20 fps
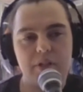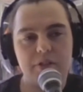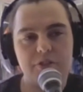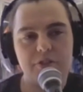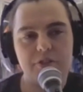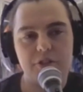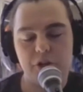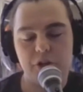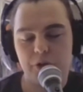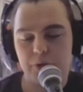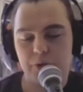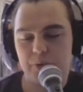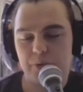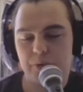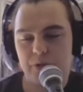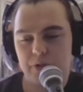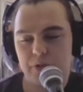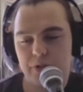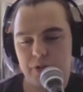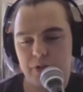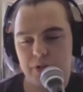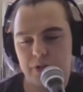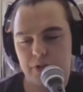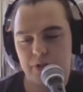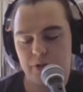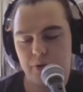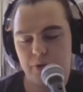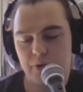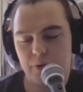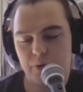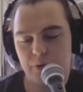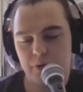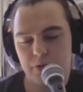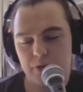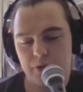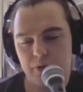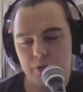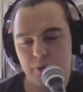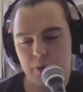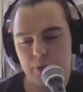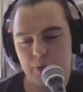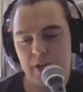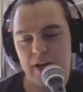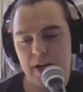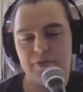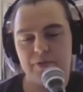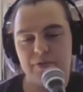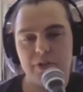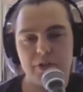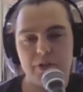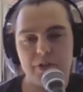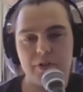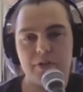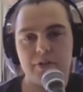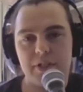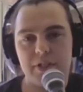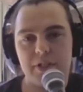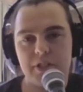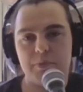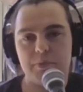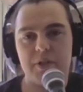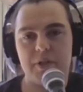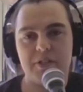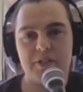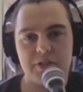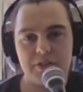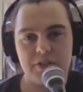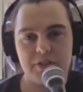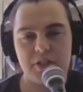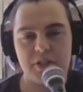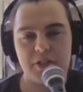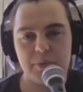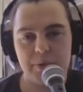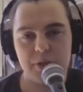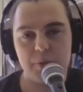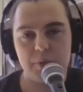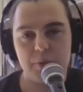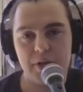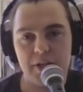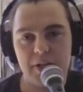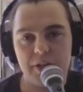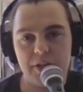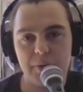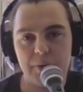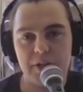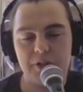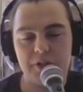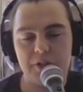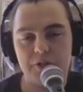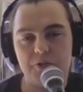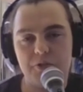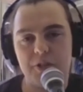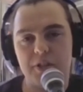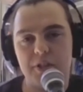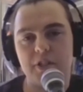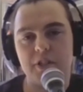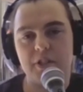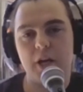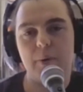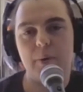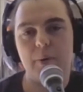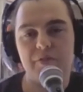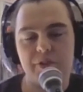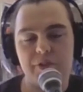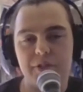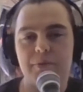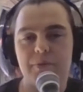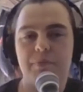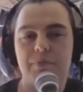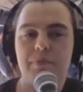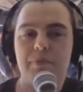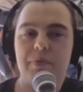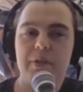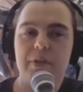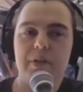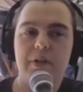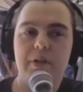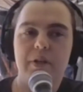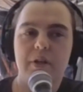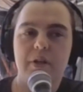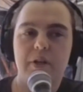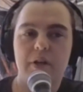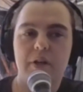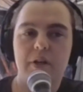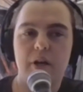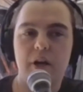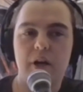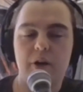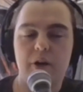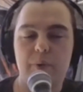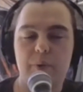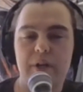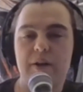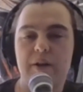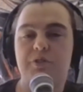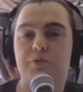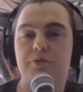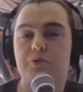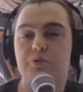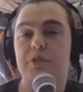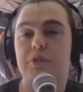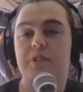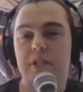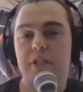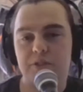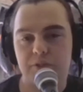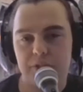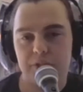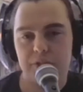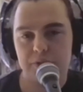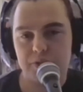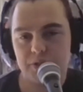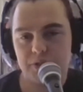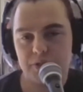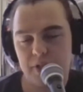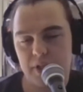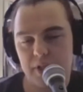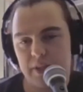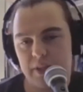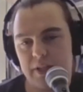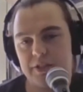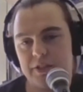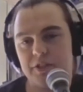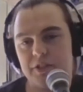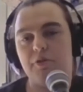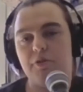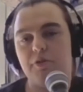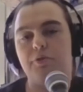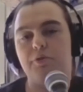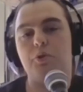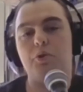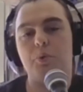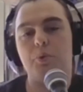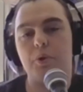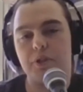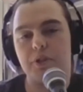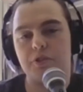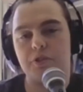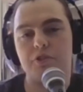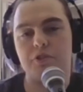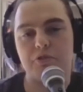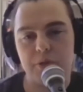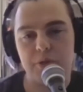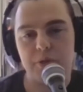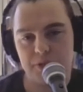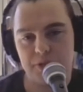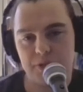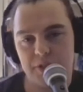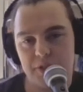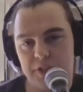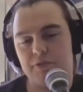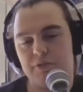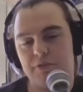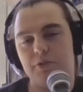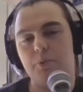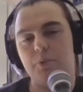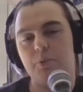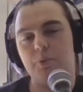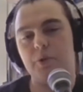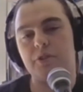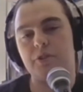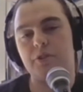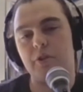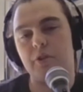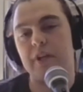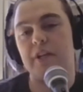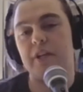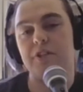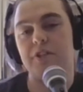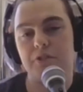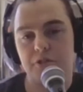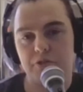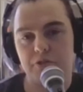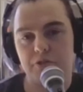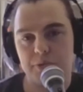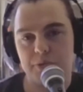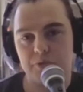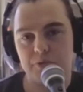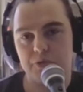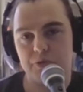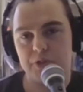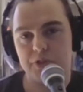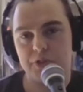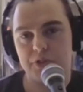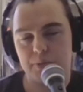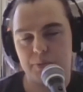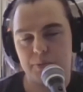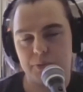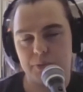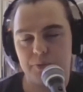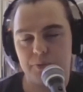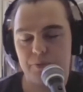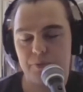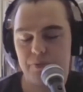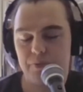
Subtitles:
So we have our databases set up in a way that we can do this. However, we have some free text fields, and these are for works description. These are for works location description, for example.